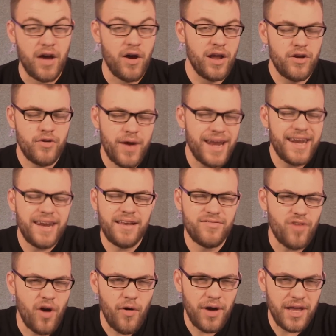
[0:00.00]
And granted, it's
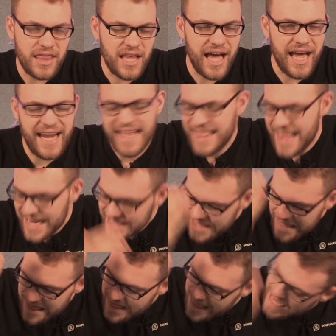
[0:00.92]
all online, and that's the
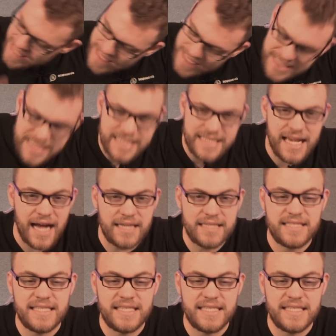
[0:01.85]
thing that sucks.